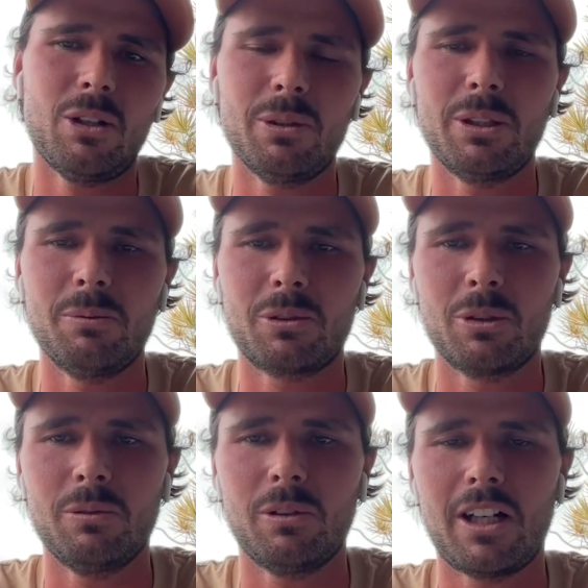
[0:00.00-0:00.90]
not really
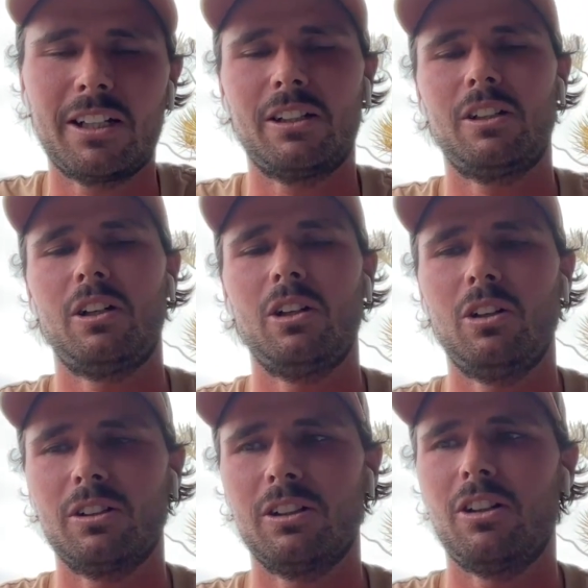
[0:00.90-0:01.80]
too like
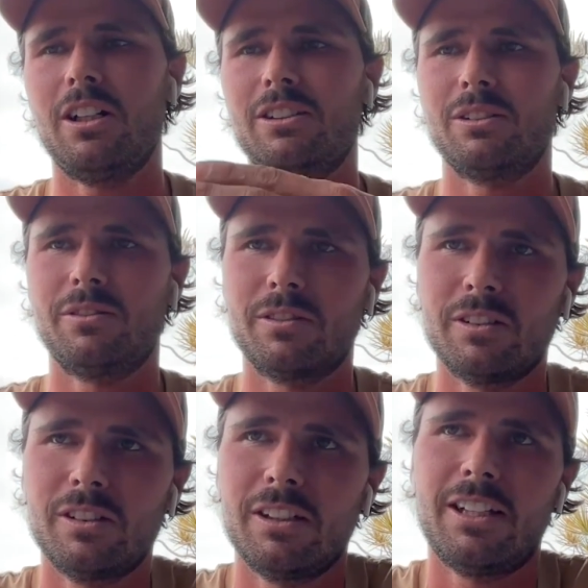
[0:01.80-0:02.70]
along the lines of
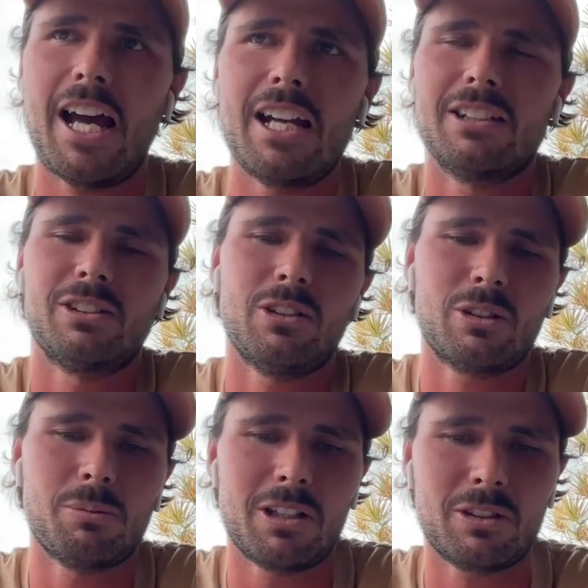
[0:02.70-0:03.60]
that, there's not
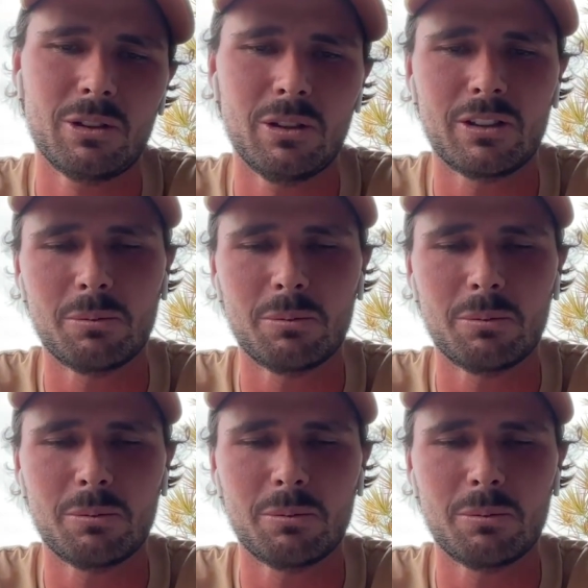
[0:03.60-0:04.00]
too much to it.